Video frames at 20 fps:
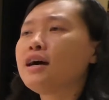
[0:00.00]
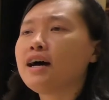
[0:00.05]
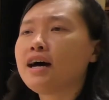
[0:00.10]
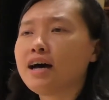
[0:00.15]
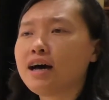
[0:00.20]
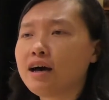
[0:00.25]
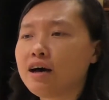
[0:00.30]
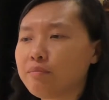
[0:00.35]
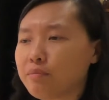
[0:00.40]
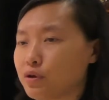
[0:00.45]

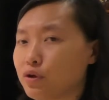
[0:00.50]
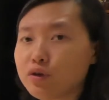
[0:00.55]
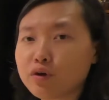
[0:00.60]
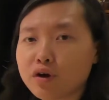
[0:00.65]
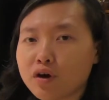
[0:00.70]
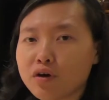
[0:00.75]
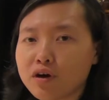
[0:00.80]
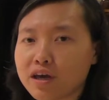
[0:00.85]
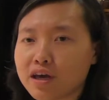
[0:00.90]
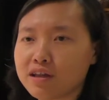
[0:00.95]
But you
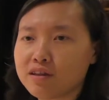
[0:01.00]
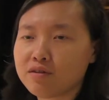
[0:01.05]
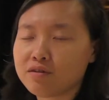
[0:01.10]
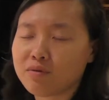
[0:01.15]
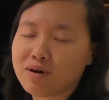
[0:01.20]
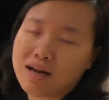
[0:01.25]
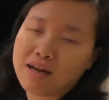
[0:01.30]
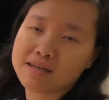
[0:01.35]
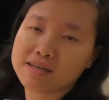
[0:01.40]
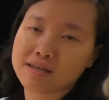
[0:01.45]
don't cook it.
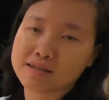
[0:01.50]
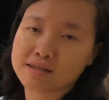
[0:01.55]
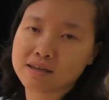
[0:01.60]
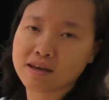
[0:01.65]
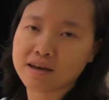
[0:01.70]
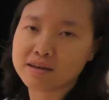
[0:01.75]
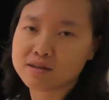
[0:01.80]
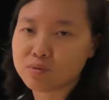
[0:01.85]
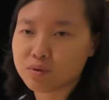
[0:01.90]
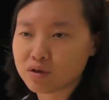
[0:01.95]
Well, at least as
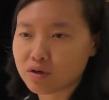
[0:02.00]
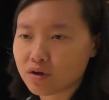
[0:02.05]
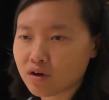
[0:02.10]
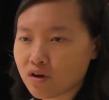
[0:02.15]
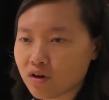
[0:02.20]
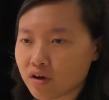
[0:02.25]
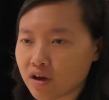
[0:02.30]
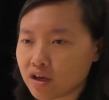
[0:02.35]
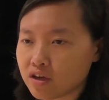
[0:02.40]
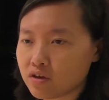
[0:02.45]
kids, we don't
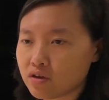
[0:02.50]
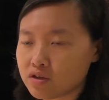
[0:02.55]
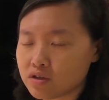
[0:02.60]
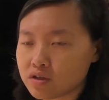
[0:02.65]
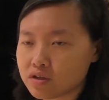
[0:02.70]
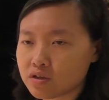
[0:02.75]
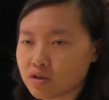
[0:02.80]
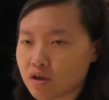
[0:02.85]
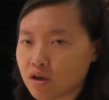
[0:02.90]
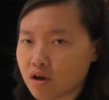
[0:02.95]
cook it. You
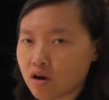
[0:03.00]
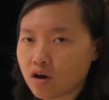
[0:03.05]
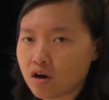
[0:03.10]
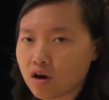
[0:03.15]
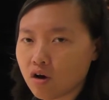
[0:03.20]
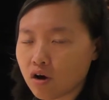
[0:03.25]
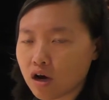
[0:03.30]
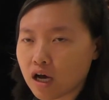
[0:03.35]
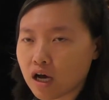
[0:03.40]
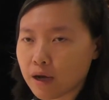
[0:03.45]
just
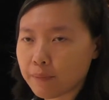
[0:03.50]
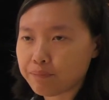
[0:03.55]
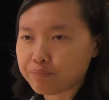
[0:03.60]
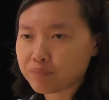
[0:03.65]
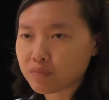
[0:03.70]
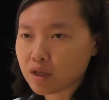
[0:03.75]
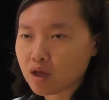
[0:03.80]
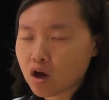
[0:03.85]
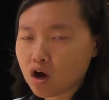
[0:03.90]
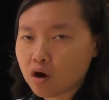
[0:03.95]

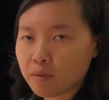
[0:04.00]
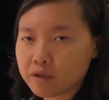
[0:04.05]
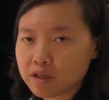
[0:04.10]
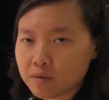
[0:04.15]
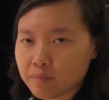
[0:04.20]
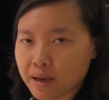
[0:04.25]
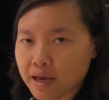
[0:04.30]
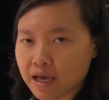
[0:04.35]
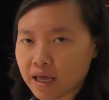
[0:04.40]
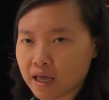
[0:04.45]
open
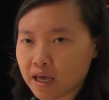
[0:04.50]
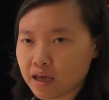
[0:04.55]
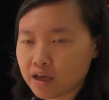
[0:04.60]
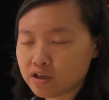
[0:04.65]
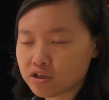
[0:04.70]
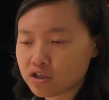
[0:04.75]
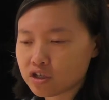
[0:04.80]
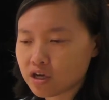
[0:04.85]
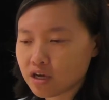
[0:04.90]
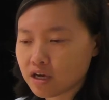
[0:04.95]
the
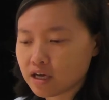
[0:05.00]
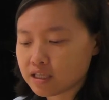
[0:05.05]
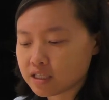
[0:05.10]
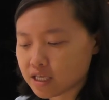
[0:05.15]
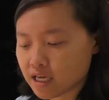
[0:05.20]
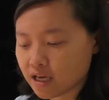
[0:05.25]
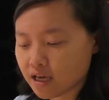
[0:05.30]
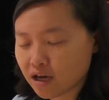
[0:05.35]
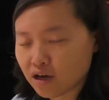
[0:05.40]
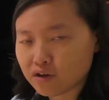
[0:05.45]
package,
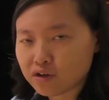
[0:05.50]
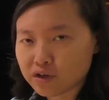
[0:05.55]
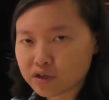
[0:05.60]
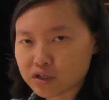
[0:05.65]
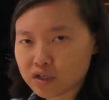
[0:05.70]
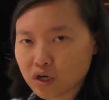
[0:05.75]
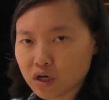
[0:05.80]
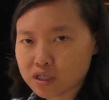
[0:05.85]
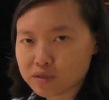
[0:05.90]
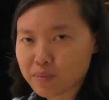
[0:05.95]
take out the
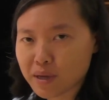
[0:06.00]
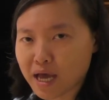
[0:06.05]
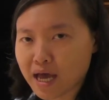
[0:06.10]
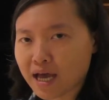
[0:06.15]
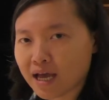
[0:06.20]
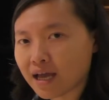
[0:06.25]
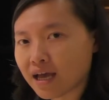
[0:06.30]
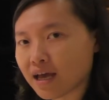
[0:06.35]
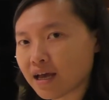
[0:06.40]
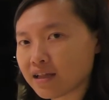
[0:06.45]
sauce
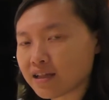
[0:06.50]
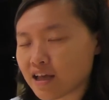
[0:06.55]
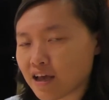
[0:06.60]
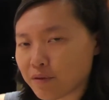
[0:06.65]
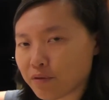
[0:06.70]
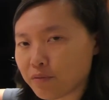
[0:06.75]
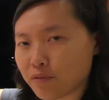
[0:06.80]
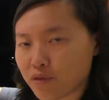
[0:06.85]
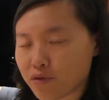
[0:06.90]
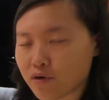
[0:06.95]
pack, and
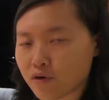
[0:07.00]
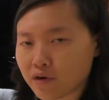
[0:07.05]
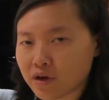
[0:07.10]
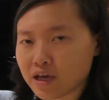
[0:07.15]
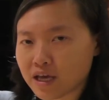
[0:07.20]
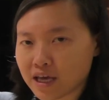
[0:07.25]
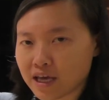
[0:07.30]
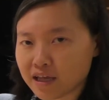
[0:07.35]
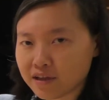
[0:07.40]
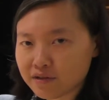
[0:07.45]
then throw
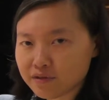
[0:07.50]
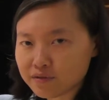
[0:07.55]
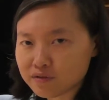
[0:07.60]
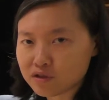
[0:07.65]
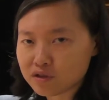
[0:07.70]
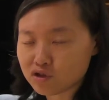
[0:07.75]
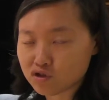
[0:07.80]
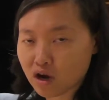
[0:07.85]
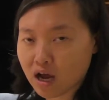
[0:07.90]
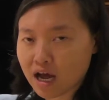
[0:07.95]
it in
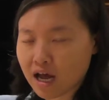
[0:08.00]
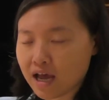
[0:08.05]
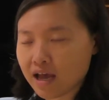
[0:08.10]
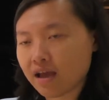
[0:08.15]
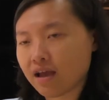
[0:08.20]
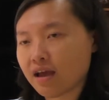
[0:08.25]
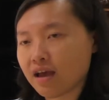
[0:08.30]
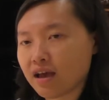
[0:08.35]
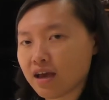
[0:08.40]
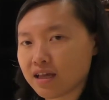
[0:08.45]
dry,
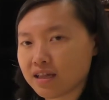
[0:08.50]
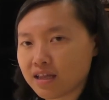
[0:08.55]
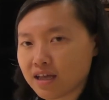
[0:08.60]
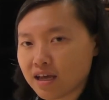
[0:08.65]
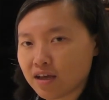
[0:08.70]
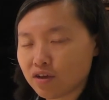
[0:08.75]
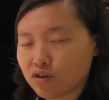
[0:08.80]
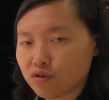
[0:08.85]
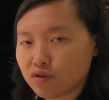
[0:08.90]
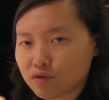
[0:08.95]
and
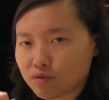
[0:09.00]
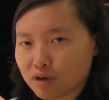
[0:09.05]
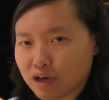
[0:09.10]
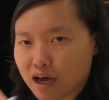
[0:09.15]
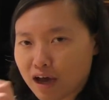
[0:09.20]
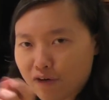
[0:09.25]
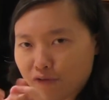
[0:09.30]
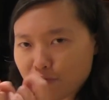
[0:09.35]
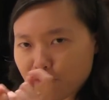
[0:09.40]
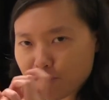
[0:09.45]
then you
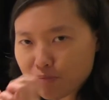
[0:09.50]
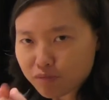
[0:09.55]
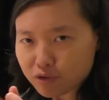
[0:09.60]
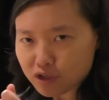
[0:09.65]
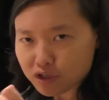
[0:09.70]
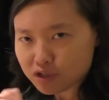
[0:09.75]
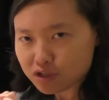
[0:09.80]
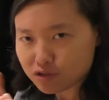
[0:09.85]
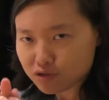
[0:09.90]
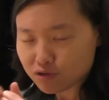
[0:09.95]
kind of
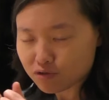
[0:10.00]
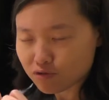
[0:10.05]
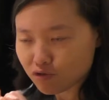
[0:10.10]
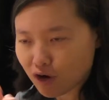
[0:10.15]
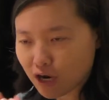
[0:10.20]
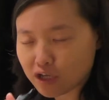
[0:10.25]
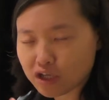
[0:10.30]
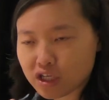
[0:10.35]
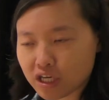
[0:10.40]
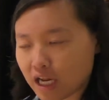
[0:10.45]
just
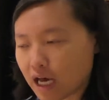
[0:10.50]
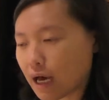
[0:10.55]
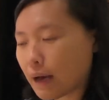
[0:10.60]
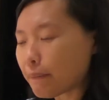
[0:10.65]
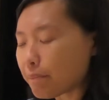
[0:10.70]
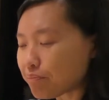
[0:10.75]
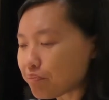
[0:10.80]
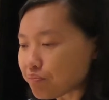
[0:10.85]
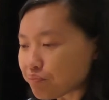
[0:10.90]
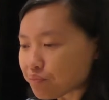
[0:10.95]
crunch it
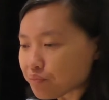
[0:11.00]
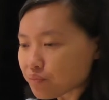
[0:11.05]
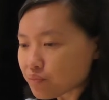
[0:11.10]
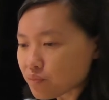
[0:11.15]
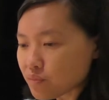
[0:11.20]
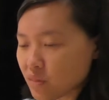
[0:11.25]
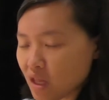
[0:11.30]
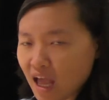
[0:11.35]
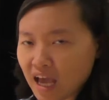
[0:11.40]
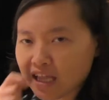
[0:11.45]
up,
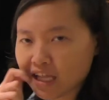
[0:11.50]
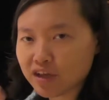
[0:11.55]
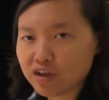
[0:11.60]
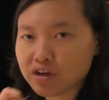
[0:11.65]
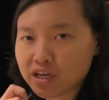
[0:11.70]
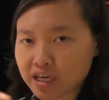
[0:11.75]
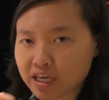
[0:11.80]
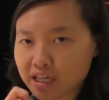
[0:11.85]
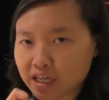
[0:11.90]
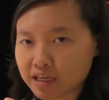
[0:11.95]
and then
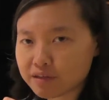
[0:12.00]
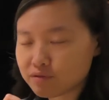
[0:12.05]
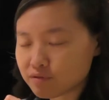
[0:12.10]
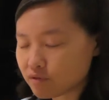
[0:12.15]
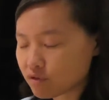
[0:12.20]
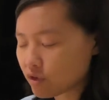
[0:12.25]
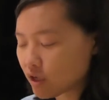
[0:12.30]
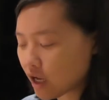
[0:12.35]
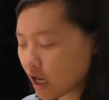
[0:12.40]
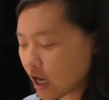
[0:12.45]
you eat it
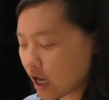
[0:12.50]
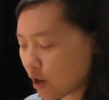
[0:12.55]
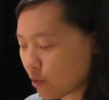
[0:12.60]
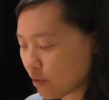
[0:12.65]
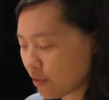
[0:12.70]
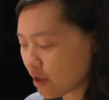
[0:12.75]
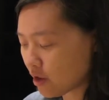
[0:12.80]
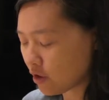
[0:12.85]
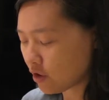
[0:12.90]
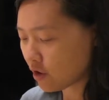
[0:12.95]

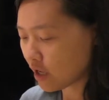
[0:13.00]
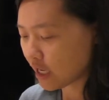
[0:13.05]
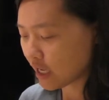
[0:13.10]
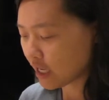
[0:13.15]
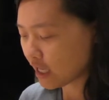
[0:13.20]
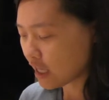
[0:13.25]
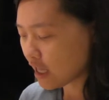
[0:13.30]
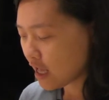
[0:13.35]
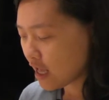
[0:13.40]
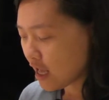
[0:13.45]
without cooking
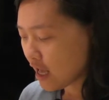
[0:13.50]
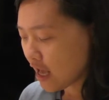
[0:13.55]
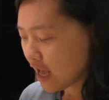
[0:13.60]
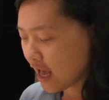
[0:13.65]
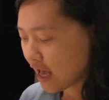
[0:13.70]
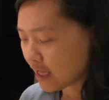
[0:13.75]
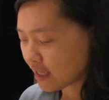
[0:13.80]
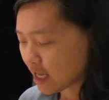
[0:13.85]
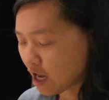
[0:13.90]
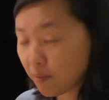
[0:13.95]
it.
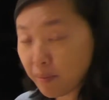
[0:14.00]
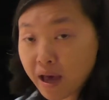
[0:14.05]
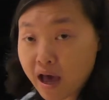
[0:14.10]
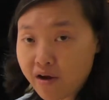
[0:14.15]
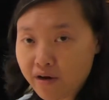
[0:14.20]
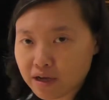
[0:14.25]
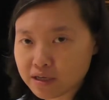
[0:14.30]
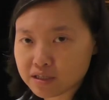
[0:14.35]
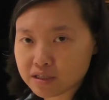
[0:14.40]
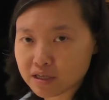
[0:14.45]
And our
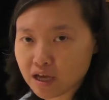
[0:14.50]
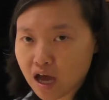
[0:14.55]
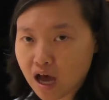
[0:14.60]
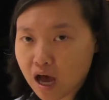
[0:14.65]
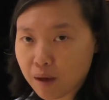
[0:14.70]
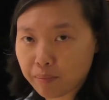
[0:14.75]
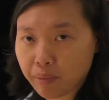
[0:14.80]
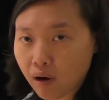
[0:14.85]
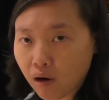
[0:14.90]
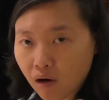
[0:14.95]
parents
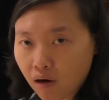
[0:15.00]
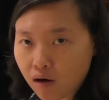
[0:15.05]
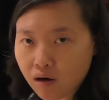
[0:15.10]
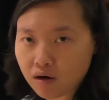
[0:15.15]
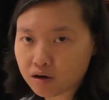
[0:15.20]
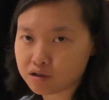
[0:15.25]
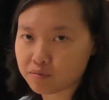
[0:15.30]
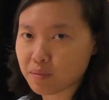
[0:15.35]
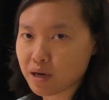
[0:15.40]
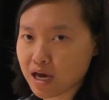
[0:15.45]
are
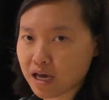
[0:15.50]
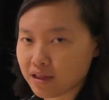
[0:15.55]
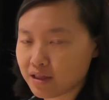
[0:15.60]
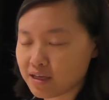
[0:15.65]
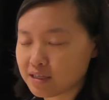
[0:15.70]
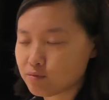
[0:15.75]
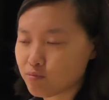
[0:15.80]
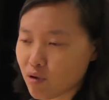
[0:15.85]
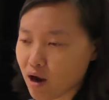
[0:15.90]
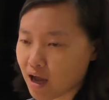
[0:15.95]
appalled by
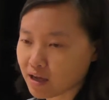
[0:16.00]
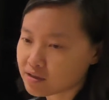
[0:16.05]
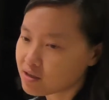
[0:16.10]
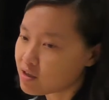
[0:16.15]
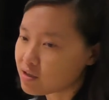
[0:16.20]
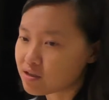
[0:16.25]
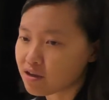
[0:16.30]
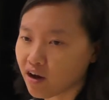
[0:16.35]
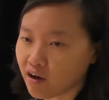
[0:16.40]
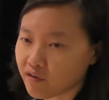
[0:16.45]
this
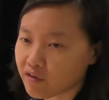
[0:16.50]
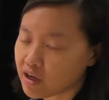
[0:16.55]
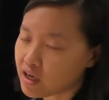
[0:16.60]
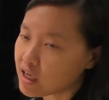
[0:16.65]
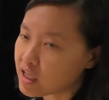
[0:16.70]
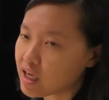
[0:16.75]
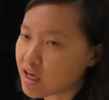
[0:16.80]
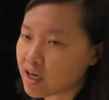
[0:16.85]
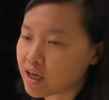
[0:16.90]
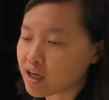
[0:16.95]
practice of
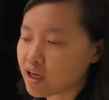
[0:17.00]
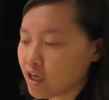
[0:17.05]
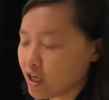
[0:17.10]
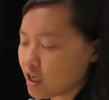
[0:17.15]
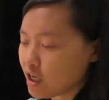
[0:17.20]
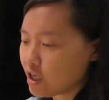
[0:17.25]
eating